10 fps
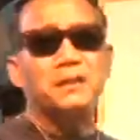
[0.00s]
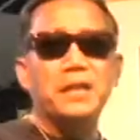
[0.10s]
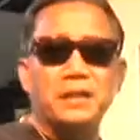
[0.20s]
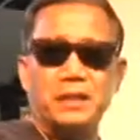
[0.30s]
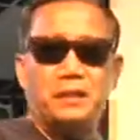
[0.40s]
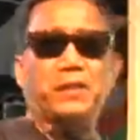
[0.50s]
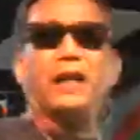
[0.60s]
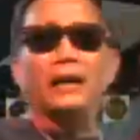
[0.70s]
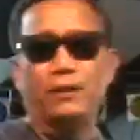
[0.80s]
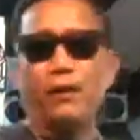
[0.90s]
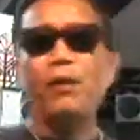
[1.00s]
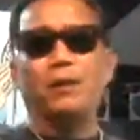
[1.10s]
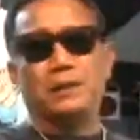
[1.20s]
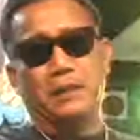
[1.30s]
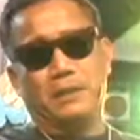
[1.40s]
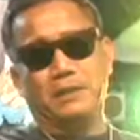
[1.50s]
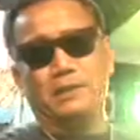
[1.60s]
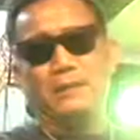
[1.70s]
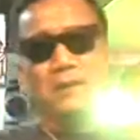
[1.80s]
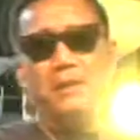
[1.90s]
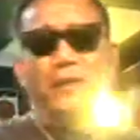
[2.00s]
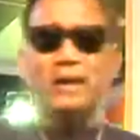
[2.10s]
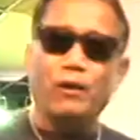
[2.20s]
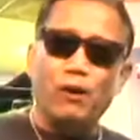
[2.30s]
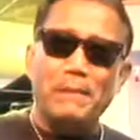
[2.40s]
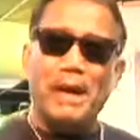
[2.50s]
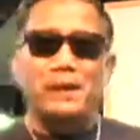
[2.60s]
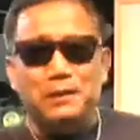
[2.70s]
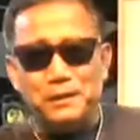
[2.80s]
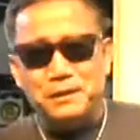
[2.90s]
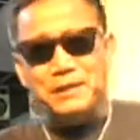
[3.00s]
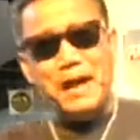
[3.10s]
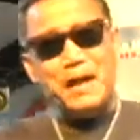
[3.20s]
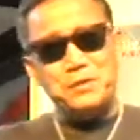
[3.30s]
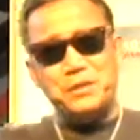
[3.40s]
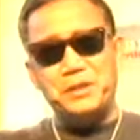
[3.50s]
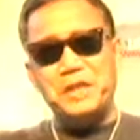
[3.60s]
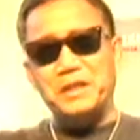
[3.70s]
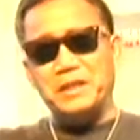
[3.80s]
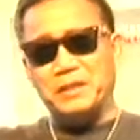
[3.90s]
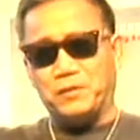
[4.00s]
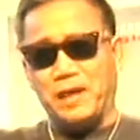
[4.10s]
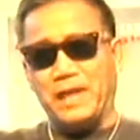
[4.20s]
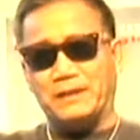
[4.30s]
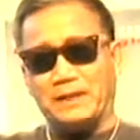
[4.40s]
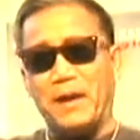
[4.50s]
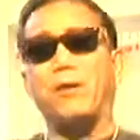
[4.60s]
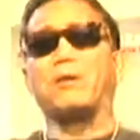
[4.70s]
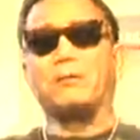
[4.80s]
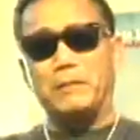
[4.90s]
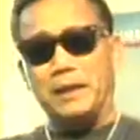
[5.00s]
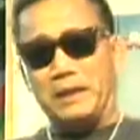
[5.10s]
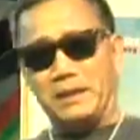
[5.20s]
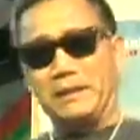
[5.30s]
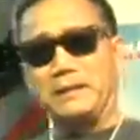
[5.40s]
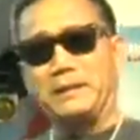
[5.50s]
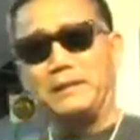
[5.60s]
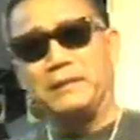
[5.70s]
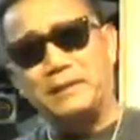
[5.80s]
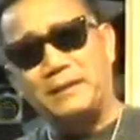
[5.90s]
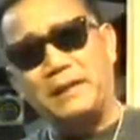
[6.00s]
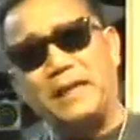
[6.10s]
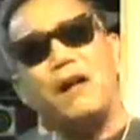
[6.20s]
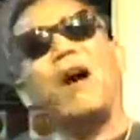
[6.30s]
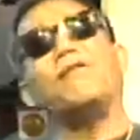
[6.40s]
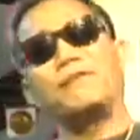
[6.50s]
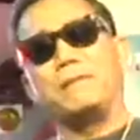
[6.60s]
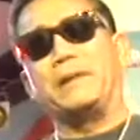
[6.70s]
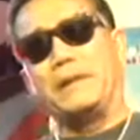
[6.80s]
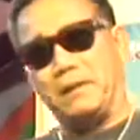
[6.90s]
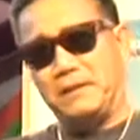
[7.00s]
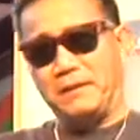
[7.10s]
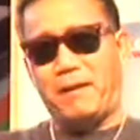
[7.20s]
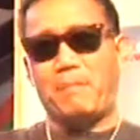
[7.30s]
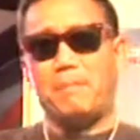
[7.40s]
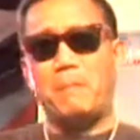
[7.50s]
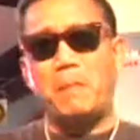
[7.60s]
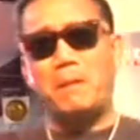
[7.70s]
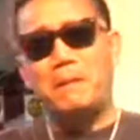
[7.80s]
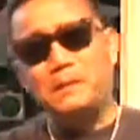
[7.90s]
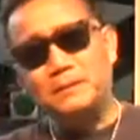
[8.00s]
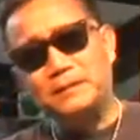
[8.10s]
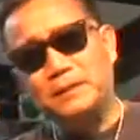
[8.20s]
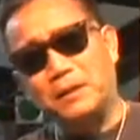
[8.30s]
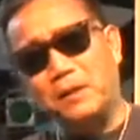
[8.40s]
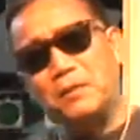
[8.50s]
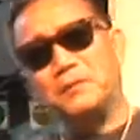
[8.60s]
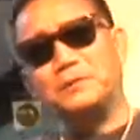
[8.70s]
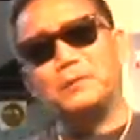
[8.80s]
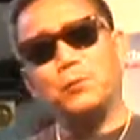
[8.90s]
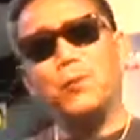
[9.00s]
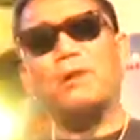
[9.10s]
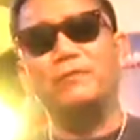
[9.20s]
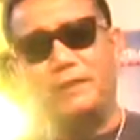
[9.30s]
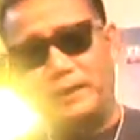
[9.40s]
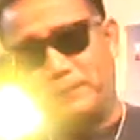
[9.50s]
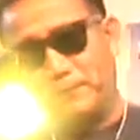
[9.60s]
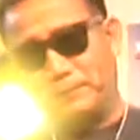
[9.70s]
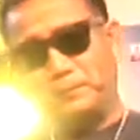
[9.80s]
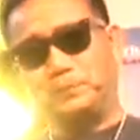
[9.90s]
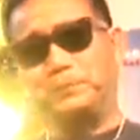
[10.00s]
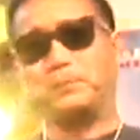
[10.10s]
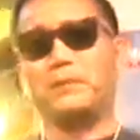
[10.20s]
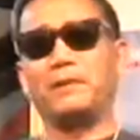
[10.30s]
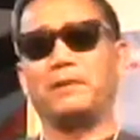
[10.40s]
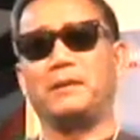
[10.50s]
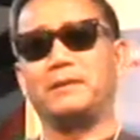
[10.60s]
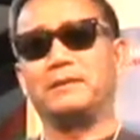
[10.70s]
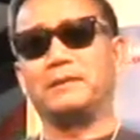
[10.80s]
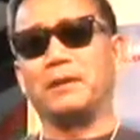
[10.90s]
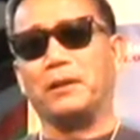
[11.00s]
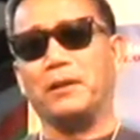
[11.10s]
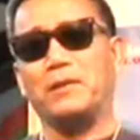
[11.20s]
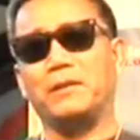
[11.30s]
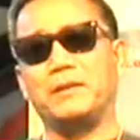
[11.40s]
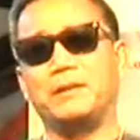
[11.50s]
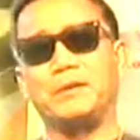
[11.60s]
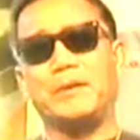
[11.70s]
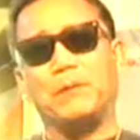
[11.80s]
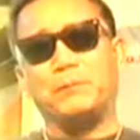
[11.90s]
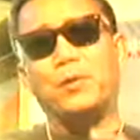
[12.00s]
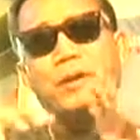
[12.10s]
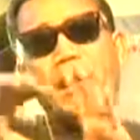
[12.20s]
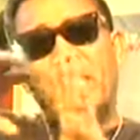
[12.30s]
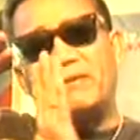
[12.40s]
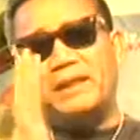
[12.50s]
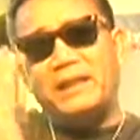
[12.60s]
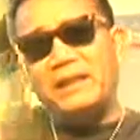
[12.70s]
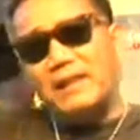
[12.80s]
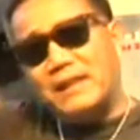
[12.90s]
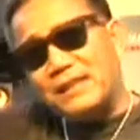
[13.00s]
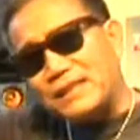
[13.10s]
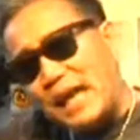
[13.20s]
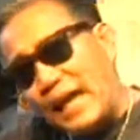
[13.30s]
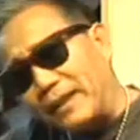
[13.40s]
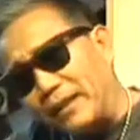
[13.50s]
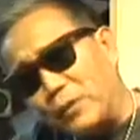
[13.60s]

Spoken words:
Jesus Christ, order. And the Almighty God, Jesus Christ, telling me and offer me, you know, work for Him, you know, and put everything the other side, you